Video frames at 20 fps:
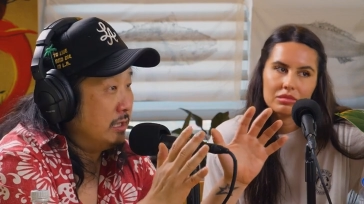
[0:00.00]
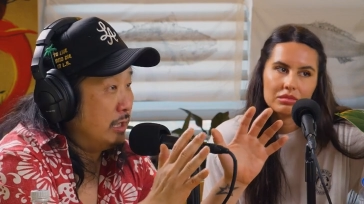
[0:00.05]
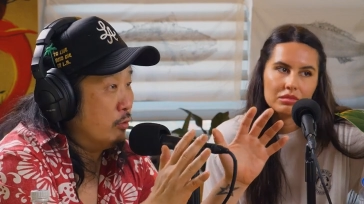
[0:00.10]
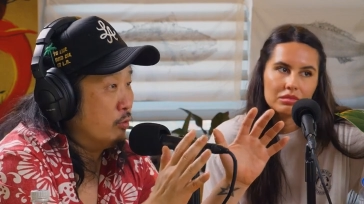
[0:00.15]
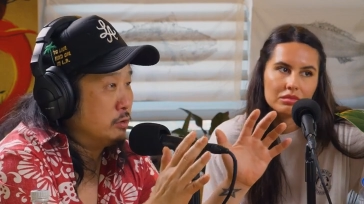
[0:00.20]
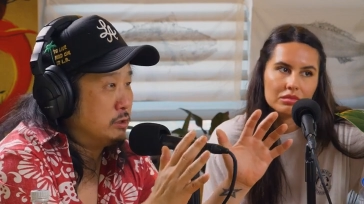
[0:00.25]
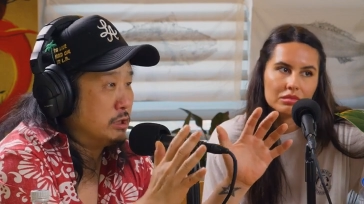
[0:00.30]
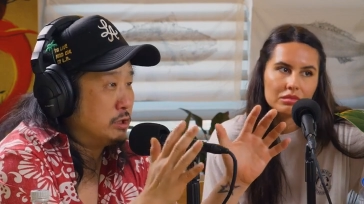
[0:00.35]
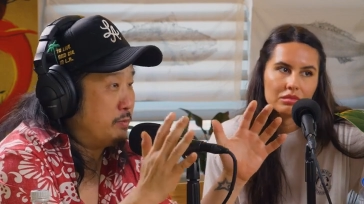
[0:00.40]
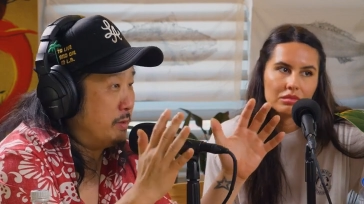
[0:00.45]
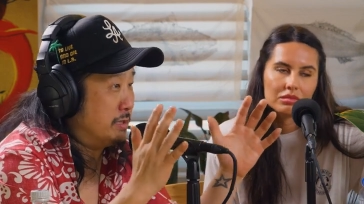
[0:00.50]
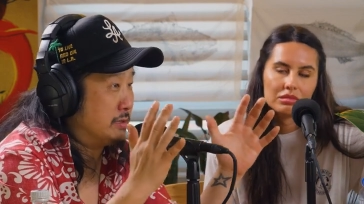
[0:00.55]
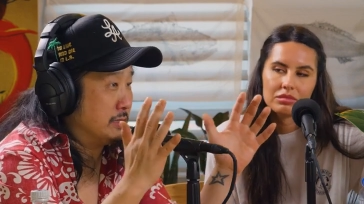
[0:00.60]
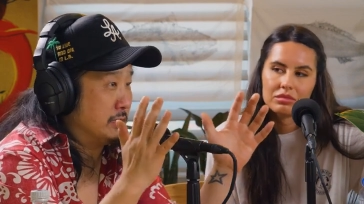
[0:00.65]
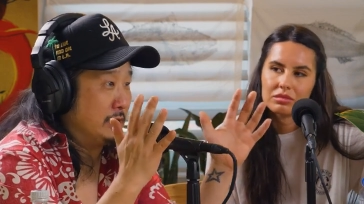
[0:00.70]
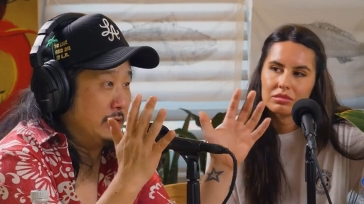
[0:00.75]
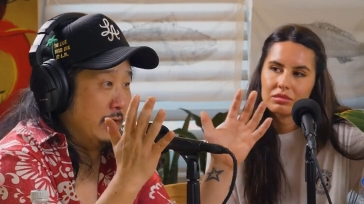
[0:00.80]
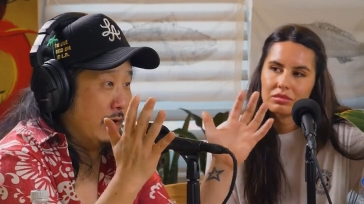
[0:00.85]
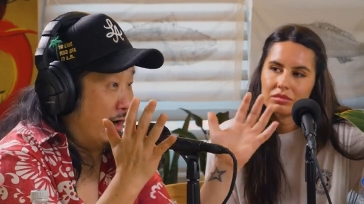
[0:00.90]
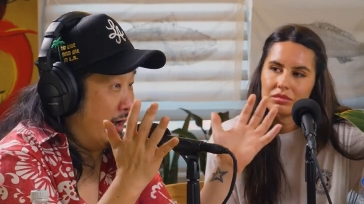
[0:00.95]
Speaker 1: It was just
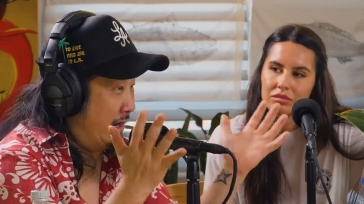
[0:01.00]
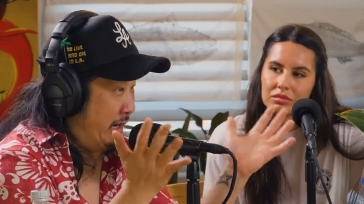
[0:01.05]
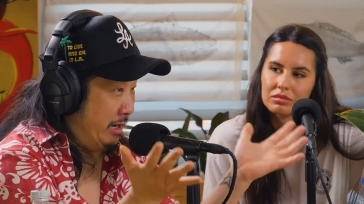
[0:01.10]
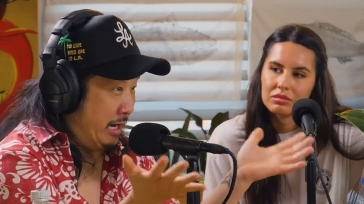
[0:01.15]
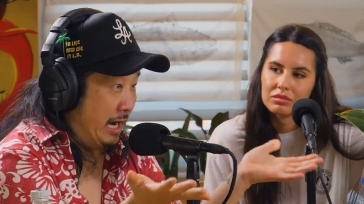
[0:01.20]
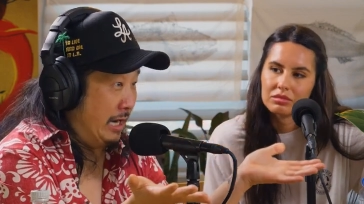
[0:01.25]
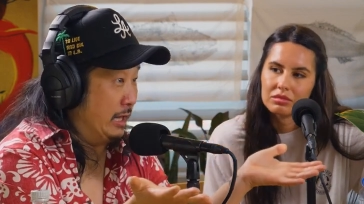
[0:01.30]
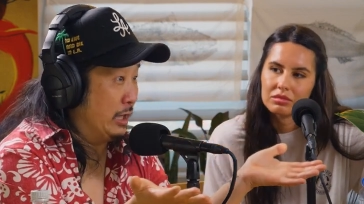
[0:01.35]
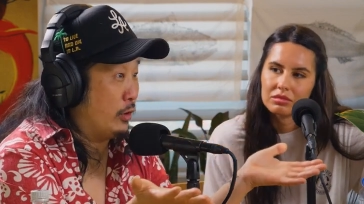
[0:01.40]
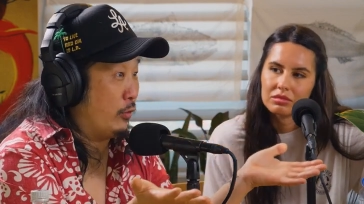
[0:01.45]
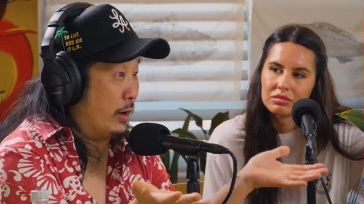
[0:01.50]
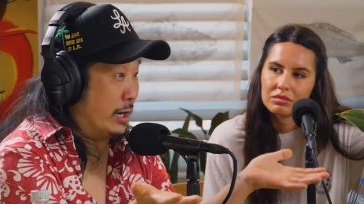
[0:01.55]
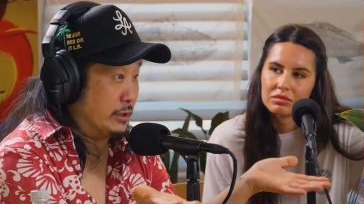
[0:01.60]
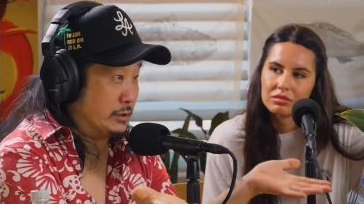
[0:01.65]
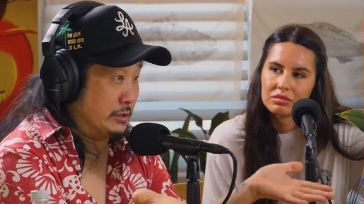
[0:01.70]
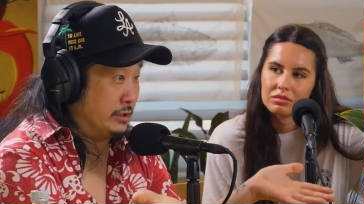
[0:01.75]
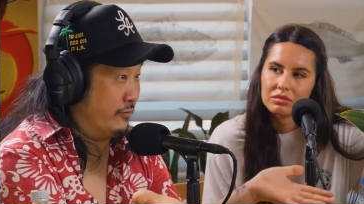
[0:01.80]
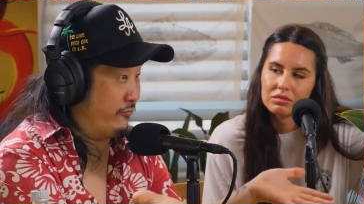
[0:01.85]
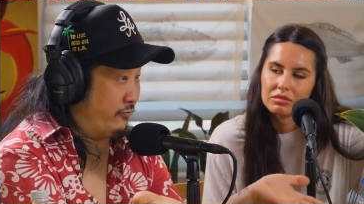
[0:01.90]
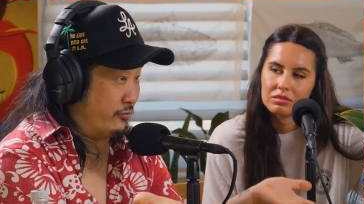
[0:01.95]
basically a, an island crash
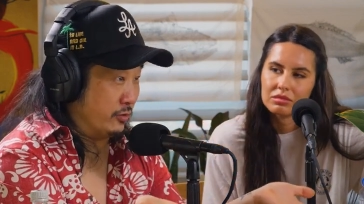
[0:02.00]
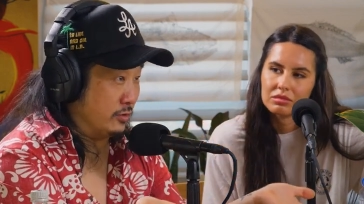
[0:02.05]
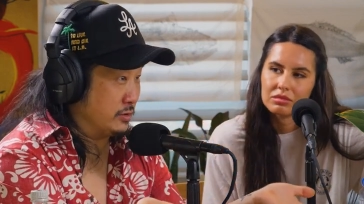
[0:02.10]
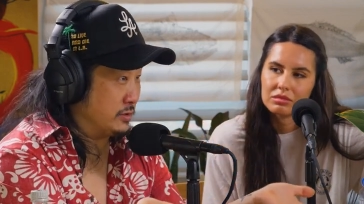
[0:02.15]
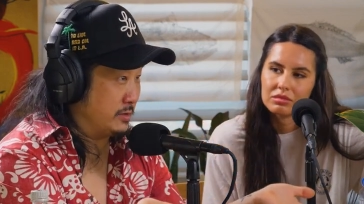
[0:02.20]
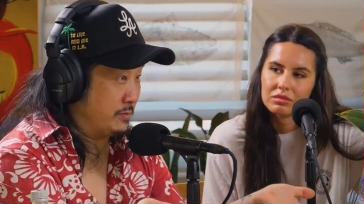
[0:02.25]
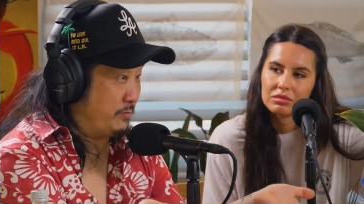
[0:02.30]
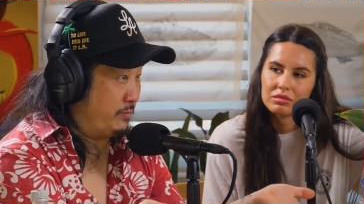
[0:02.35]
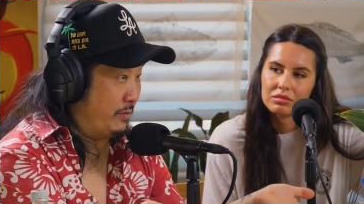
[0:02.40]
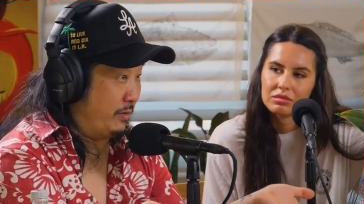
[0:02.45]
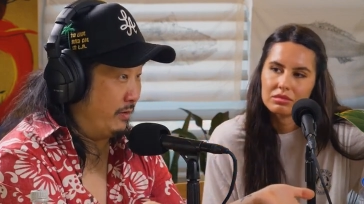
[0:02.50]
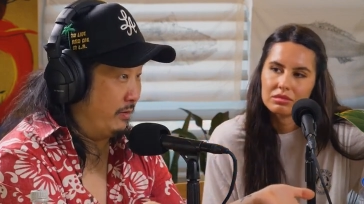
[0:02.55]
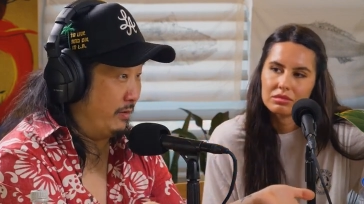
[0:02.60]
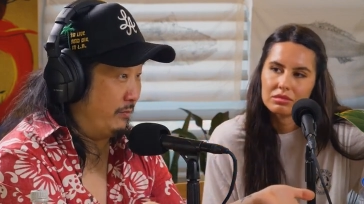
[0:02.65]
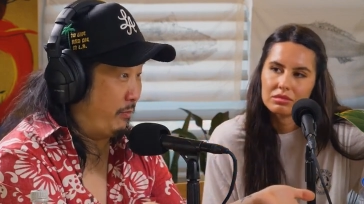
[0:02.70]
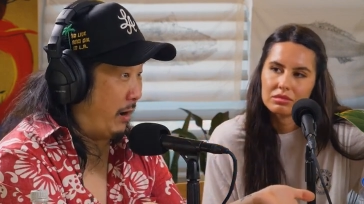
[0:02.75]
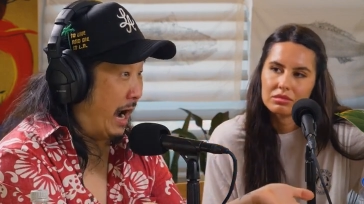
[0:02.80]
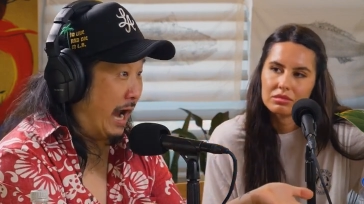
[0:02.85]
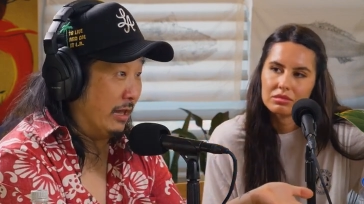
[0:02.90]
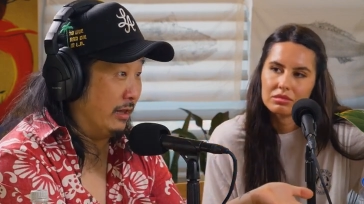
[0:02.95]
in the first
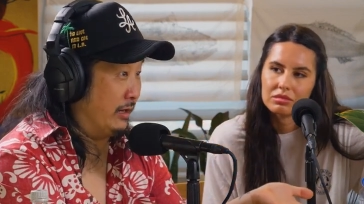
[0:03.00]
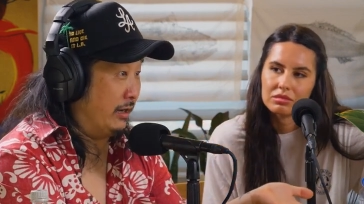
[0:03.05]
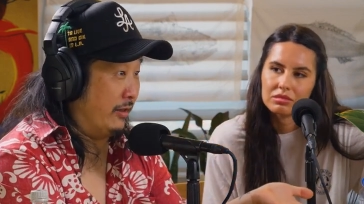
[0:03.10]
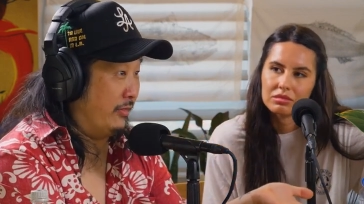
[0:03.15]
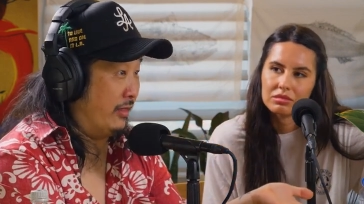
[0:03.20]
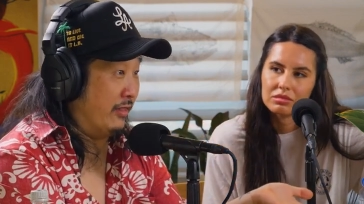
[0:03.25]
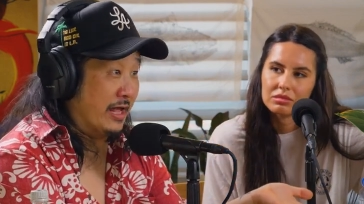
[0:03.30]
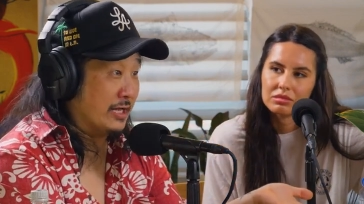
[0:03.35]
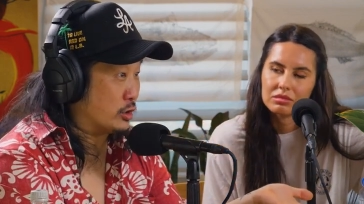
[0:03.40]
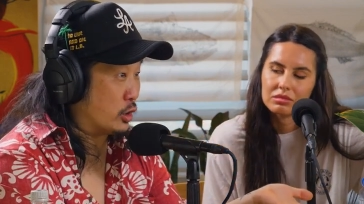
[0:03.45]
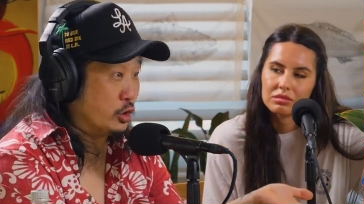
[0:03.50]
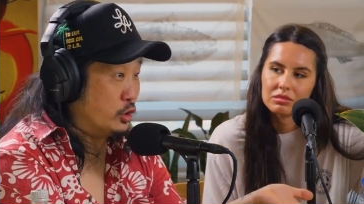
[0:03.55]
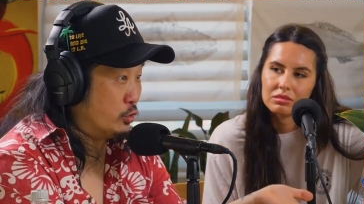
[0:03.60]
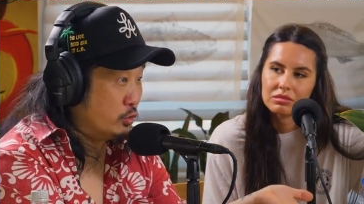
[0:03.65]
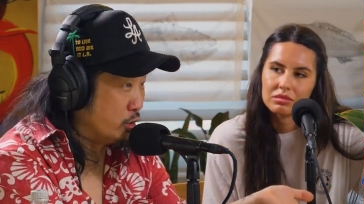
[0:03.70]
pilot and then that's all you